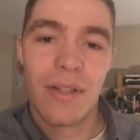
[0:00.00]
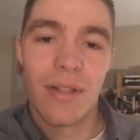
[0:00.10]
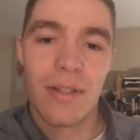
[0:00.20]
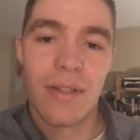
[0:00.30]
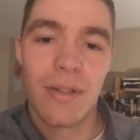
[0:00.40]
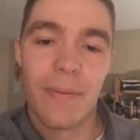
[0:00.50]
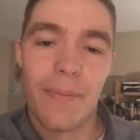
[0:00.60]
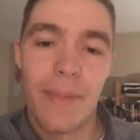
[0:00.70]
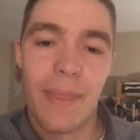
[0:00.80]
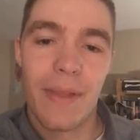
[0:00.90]
can
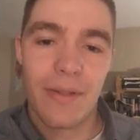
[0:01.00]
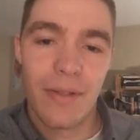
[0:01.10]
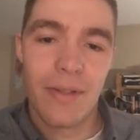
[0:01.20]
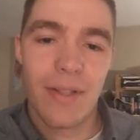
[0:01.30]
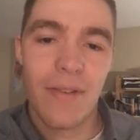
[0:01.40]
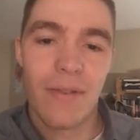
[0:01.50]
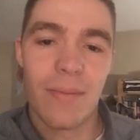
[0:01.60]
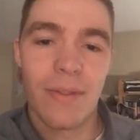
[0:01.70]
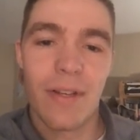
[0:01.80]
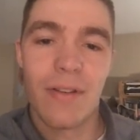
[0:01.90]
do the same for
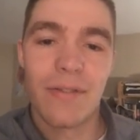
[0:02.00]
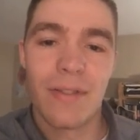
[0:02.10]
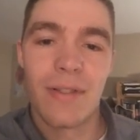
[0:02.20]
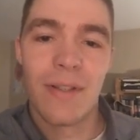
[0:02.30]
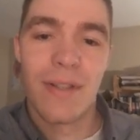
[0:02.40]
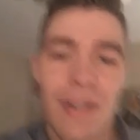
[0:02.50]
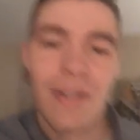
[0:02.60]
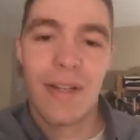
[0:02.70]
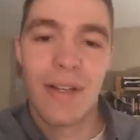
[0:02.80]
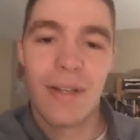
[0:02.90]
themselves.
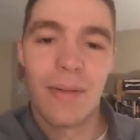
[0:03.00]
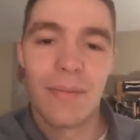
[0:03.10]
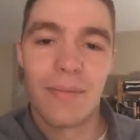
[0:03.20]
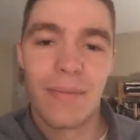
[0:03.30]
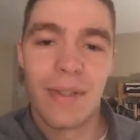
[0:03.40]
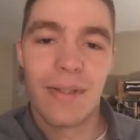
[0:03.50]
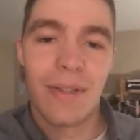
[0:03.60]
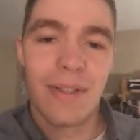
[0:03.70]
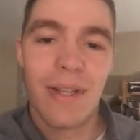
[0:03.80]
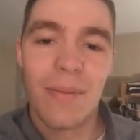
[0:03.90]

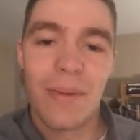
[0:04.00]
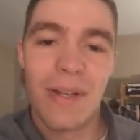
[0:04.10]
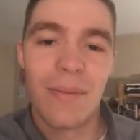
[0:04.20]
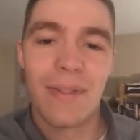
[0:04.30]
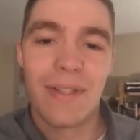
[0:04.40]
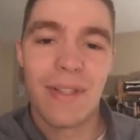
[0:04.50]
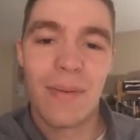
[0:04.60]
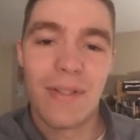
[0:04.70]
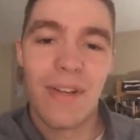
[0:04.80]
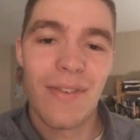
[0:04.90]
Like I said, my name is
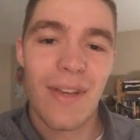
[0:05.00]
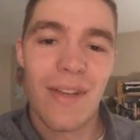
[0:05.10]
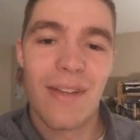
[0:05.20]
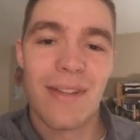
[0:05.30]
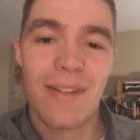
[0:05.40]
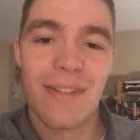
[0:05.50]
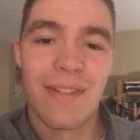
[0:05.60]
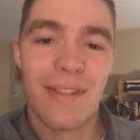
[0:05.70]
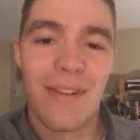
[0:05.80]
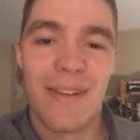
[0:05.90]
Tomaszewka,
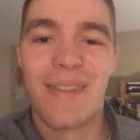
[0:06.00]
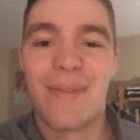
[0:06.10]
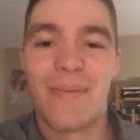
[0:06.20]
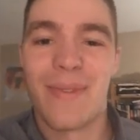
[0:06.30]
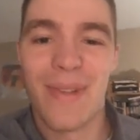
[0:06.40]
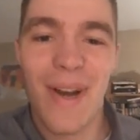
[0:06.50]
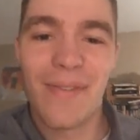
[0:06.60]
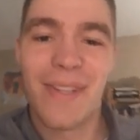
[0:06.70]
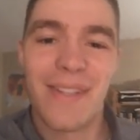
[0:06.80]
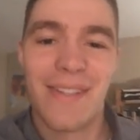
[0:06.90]
and I am
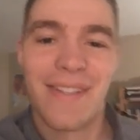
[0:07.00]
thriving.